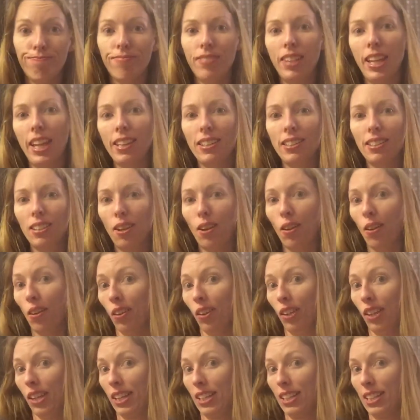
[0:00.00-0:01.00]
That's
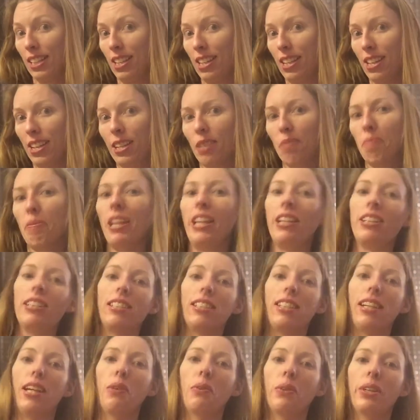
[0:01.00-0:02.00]
all I got. But I
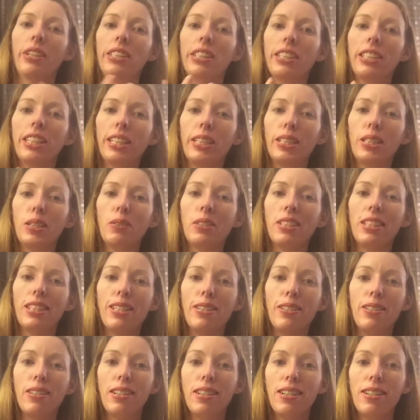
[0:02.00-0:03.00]
just kind of wanted to share it with
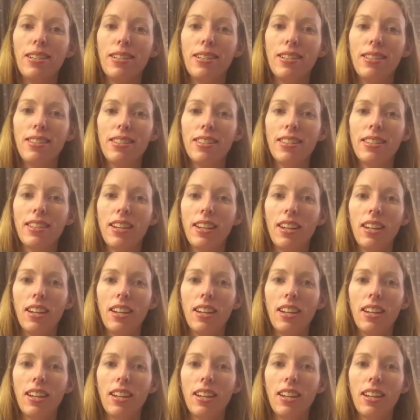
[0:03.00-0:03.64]
you because